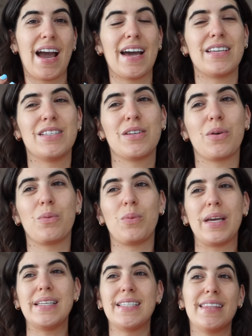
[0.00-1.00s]
And
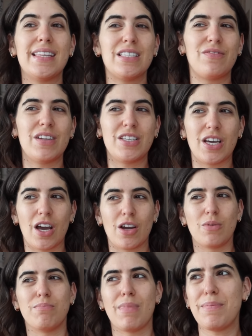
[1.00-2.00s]
we did this
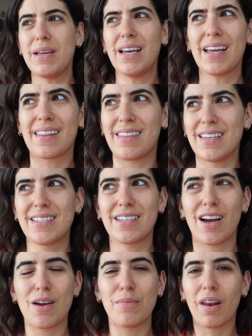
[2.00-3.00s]
video maybe like this
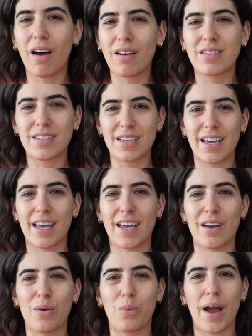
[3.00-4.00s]
time last
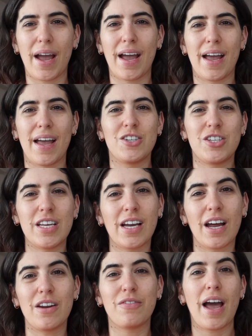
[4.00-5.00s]
year where she
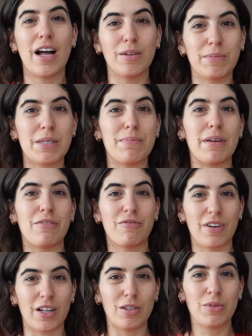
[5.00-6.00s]
kind of helped me
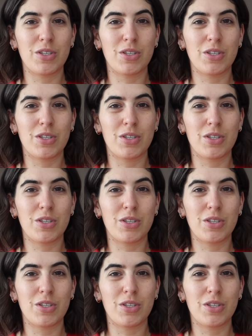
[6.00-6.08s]
film.